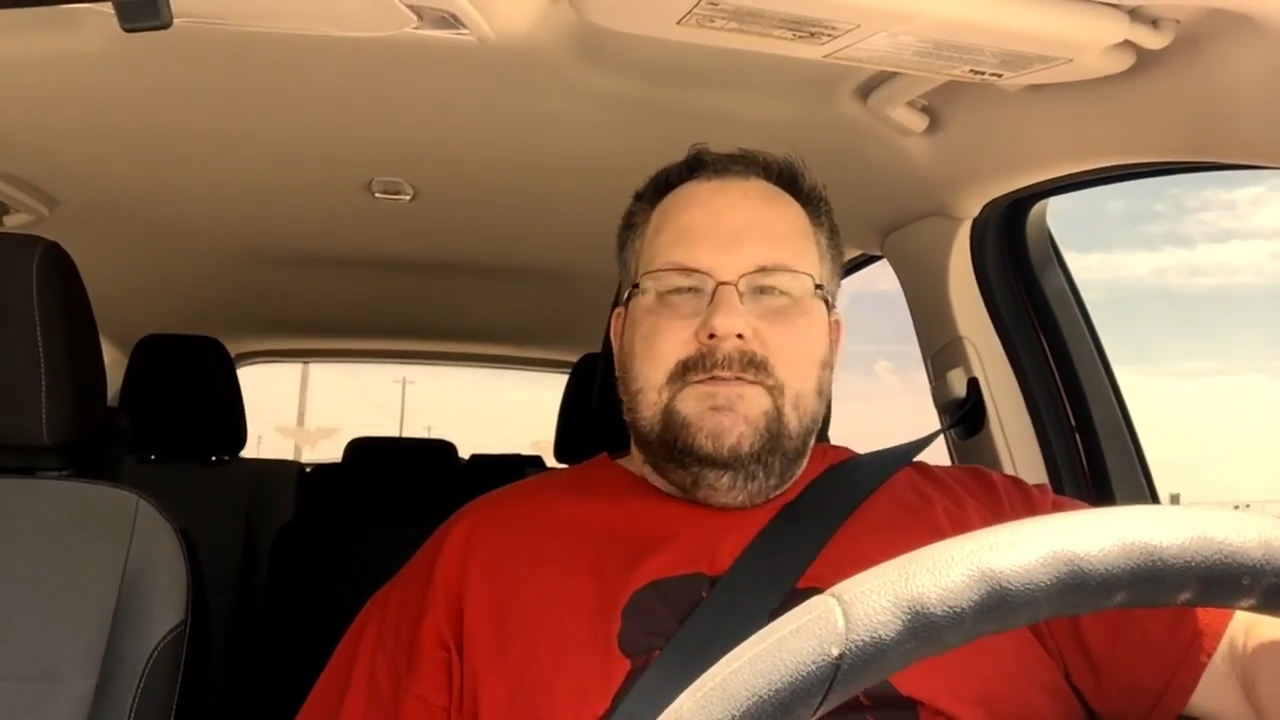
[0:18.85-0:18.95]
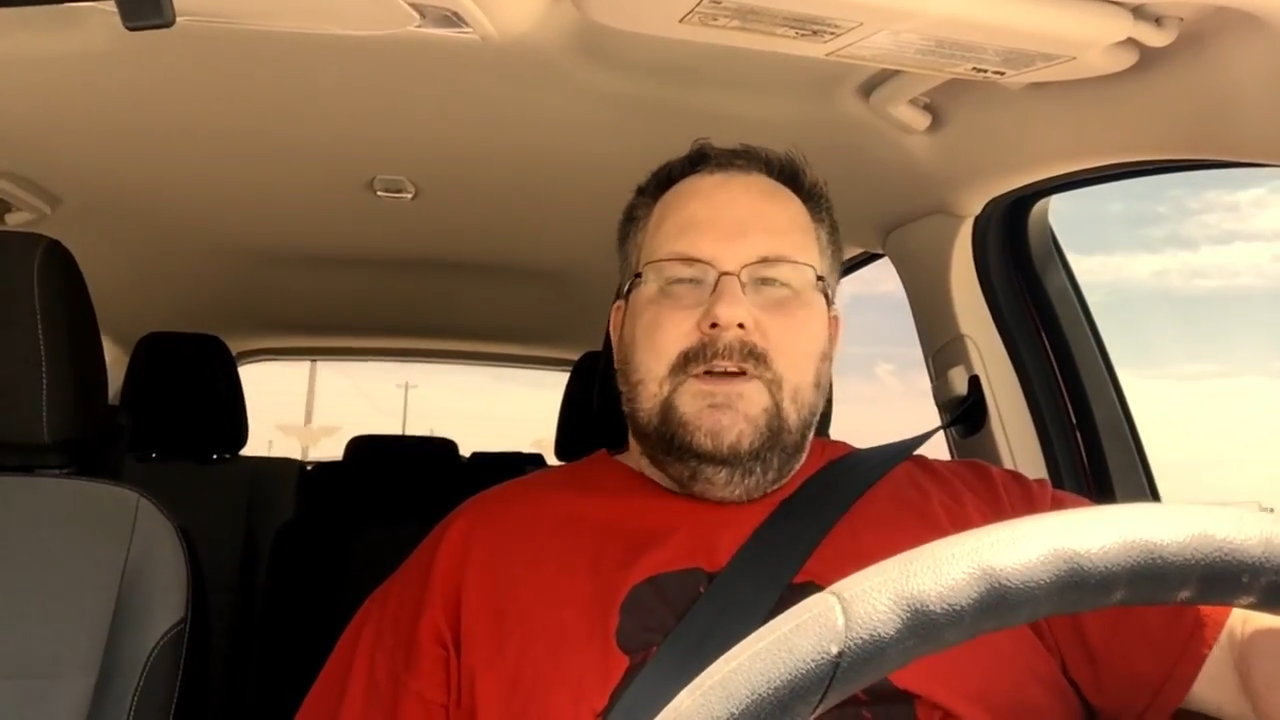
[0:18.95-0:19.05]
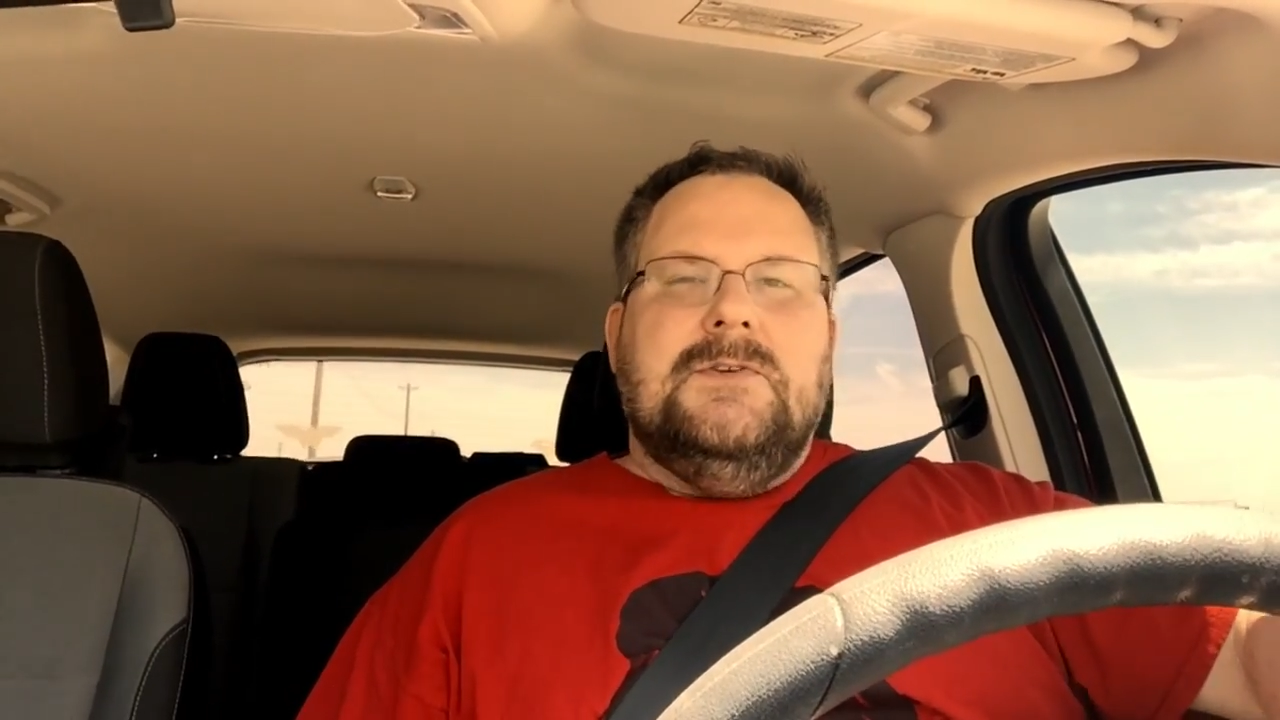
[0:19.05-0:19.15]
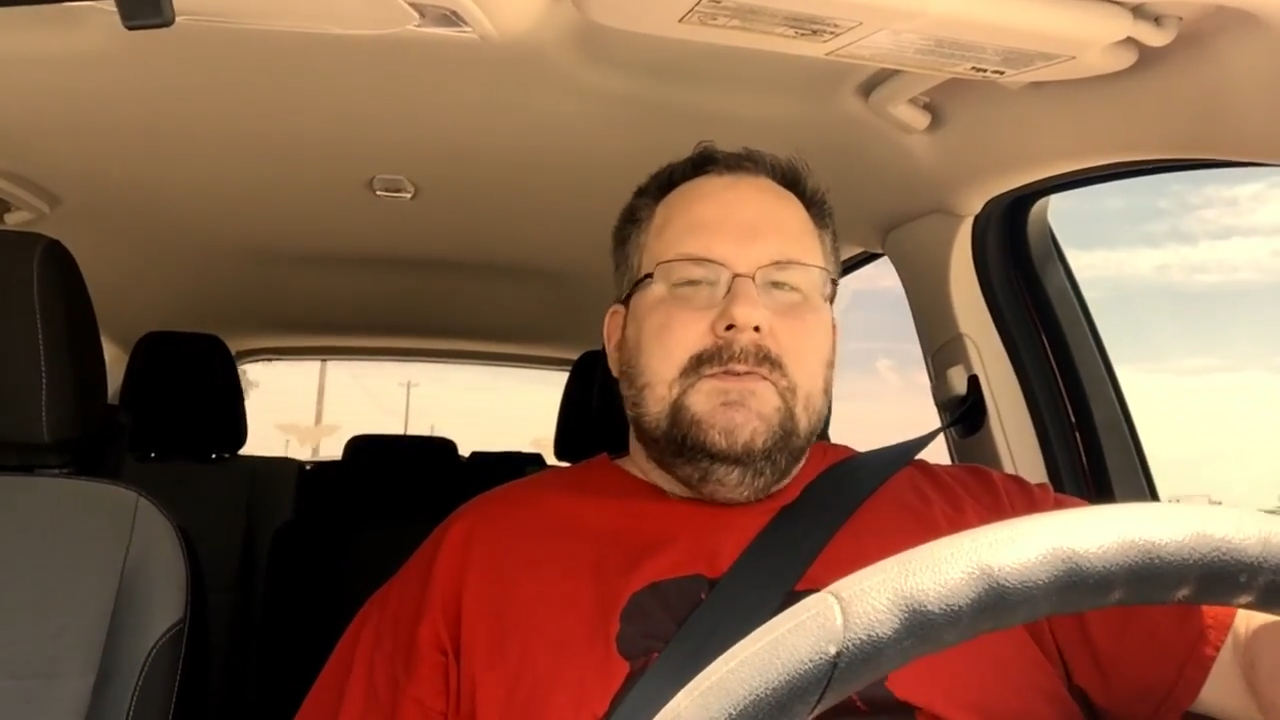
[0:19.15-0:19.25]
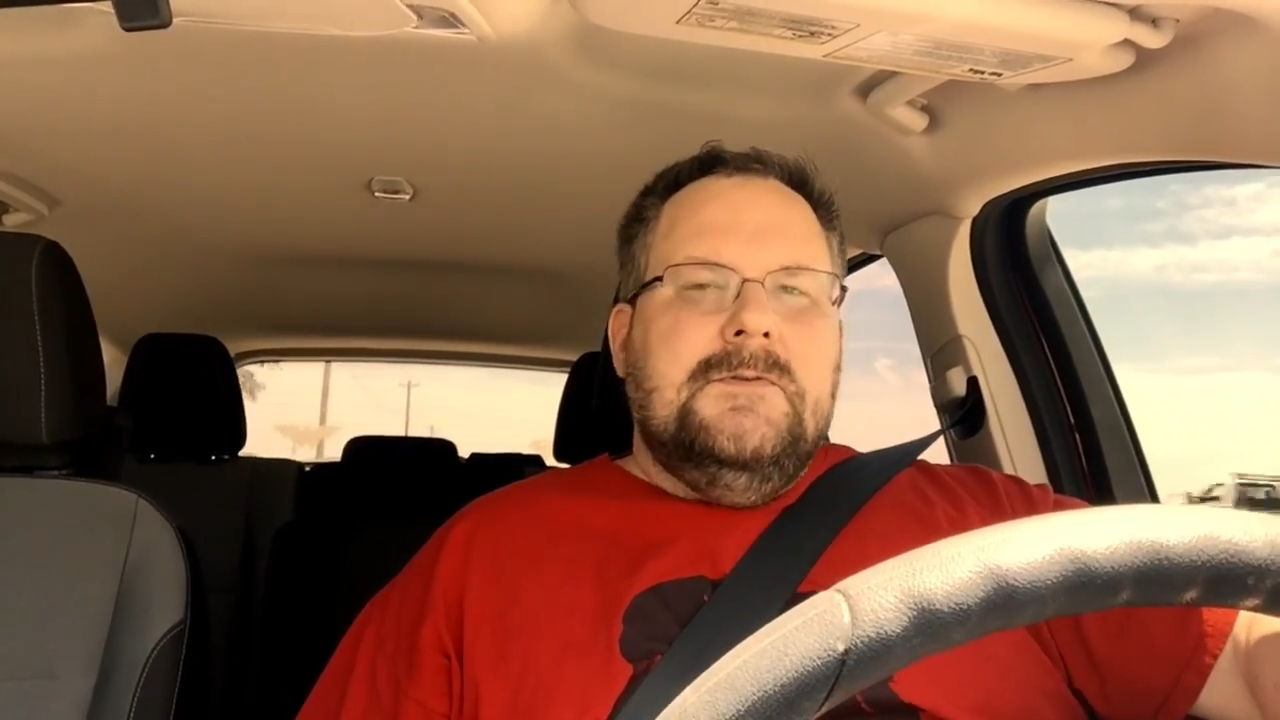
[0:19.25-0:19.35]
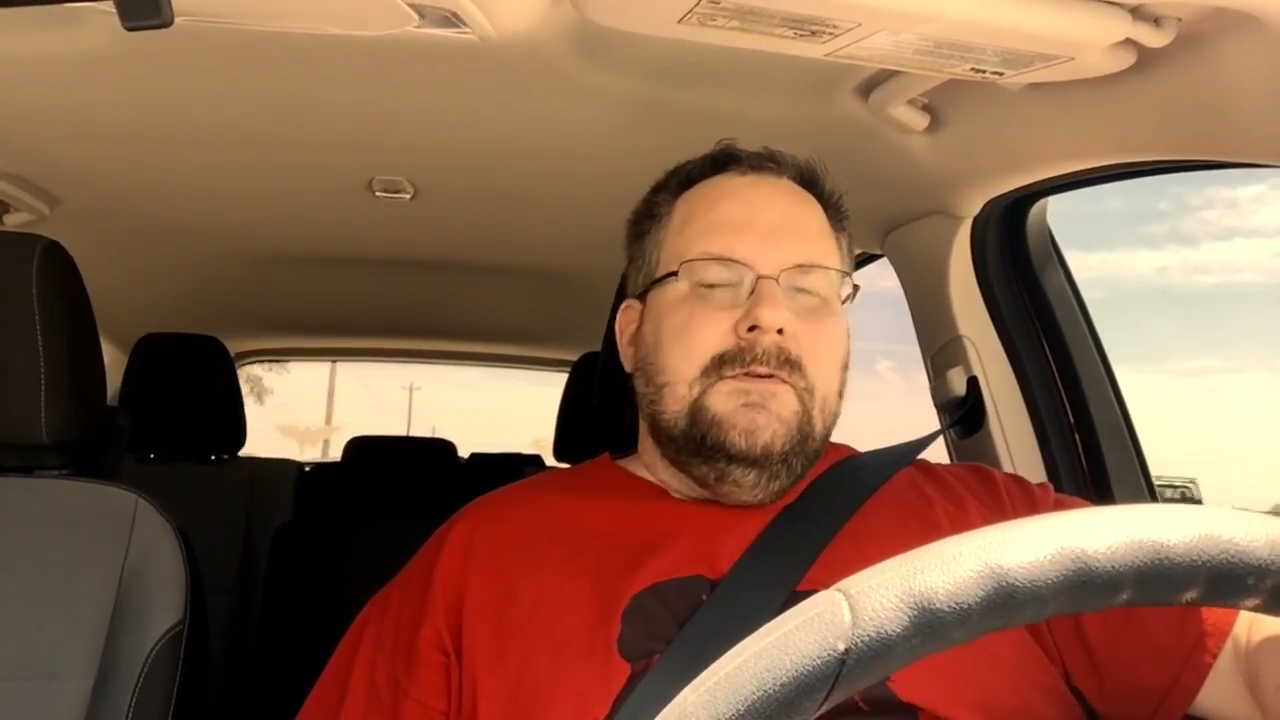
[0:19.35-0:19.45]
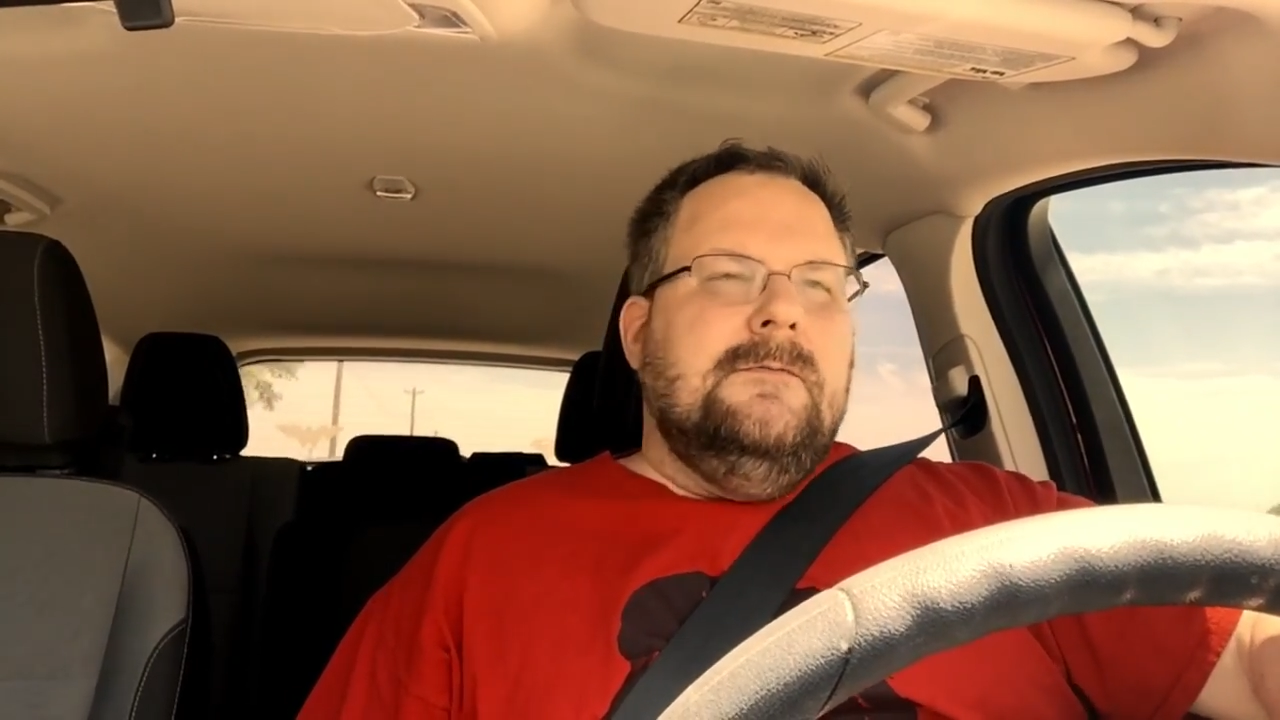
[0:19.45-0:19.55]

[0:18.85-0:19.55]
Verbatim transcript: Festival